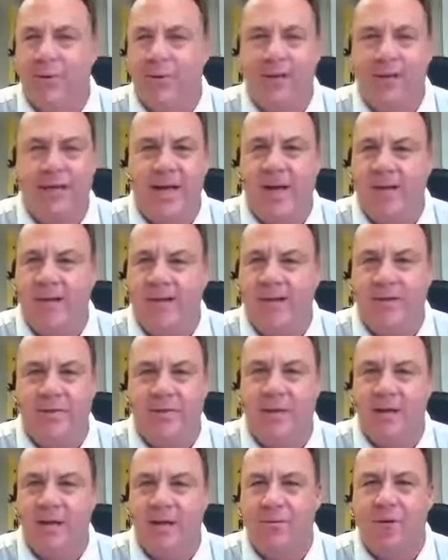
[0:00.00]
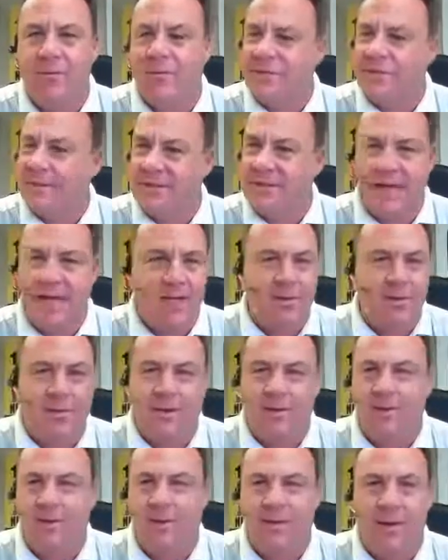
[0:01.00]
Put it down. Let's rock and roll. It's
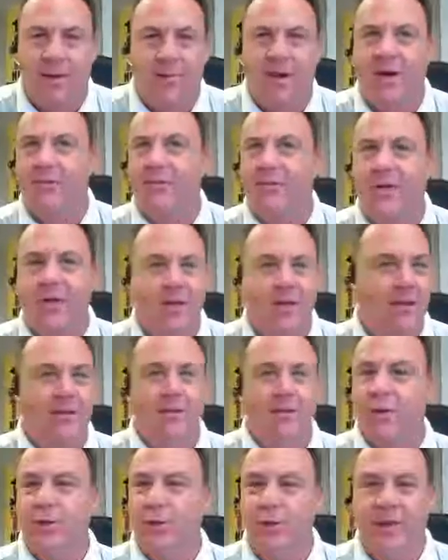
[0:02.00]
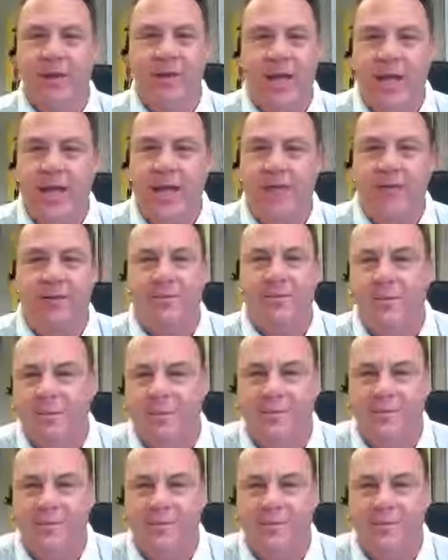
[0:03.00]
exactly what I told my wife. Let's do it again.